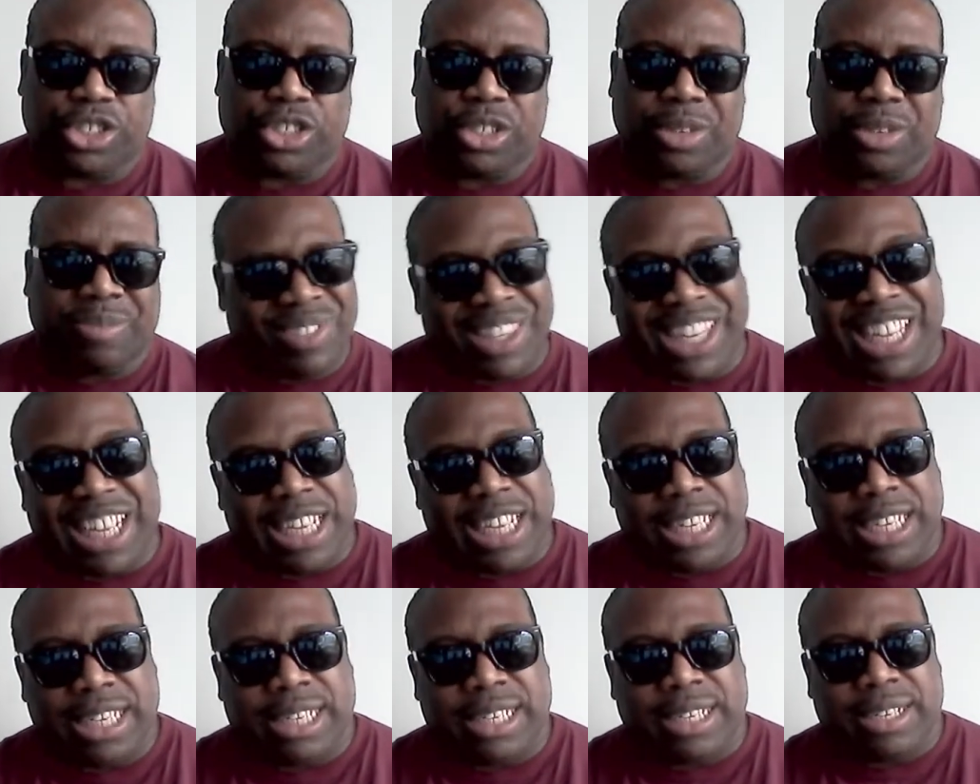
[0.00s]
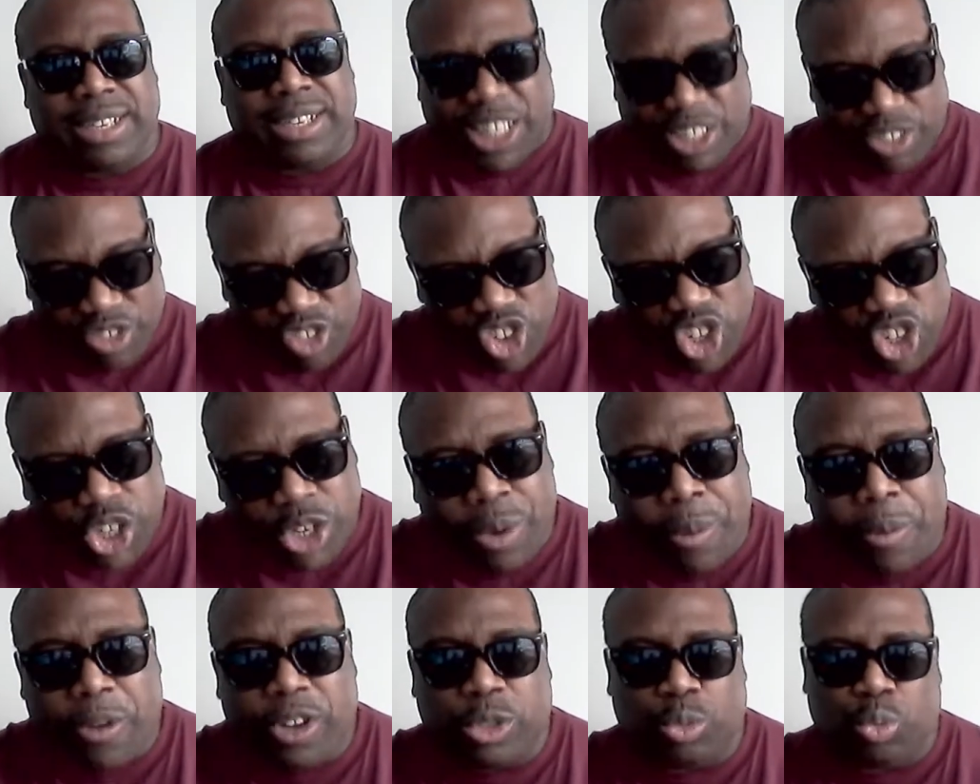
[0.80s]
many
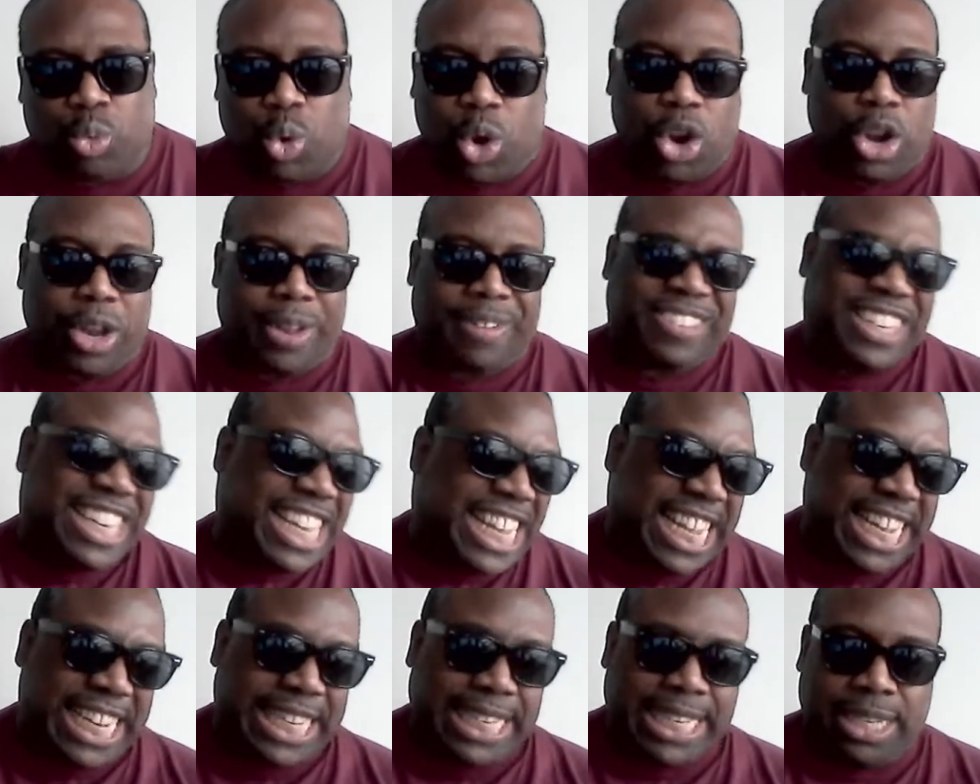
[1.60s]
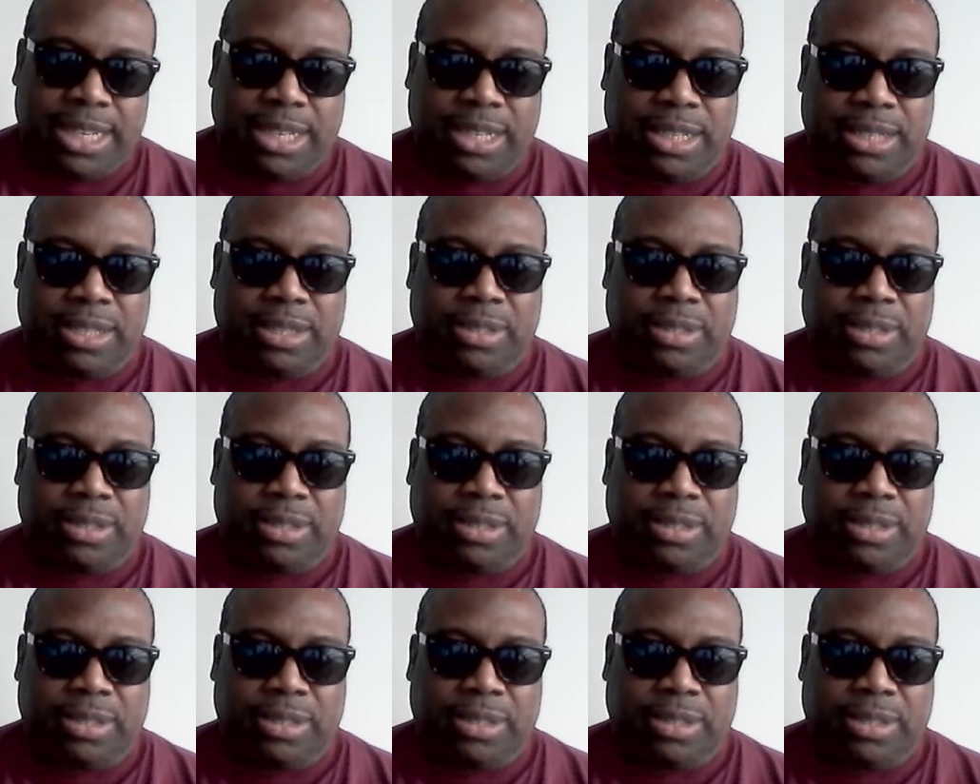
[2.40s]
infiltrators were attending